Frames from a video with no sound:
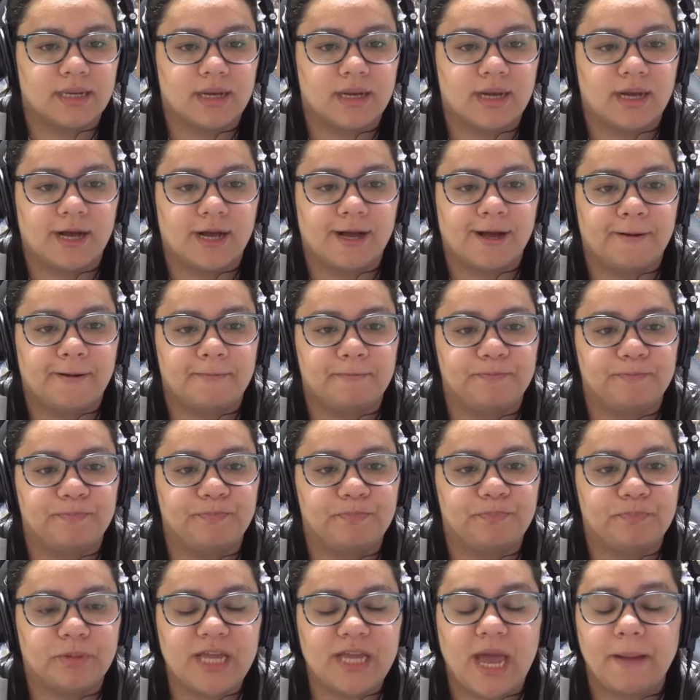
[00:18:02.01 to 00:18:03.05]

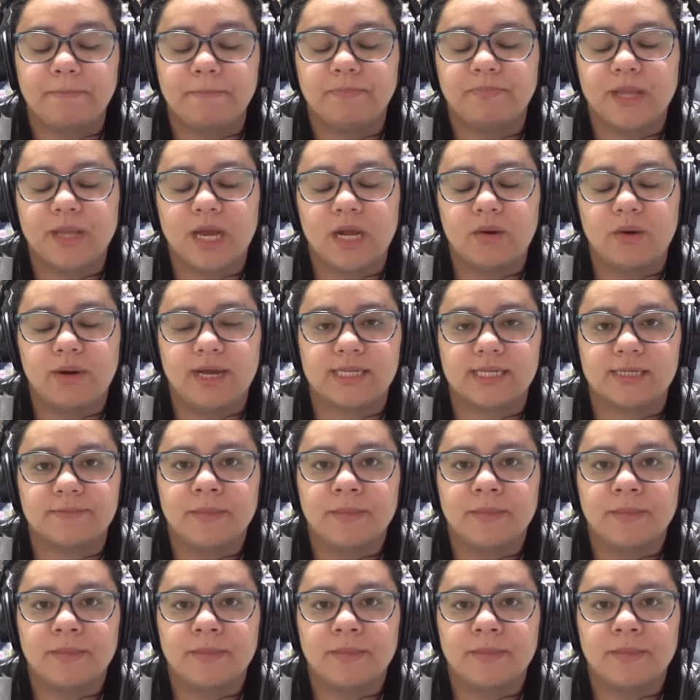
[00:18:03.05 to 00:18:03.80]
But yeah, anyways,